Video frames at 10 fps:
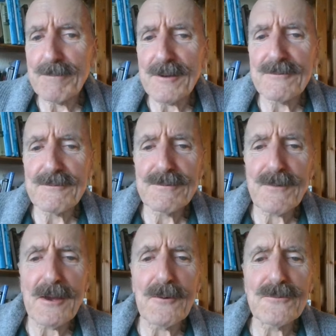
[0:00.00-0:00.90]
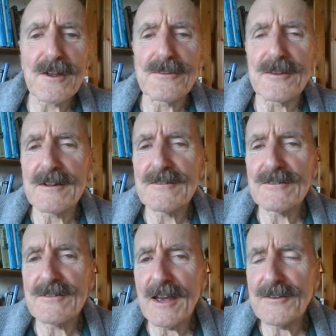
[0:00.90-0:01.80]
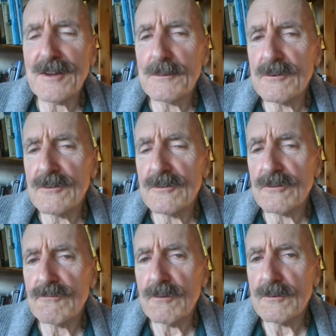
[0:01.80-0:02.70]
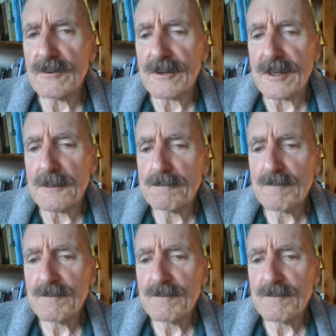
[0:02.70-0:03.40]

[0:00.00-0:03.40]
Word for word: but fails, I think, to stand up to scrutiny.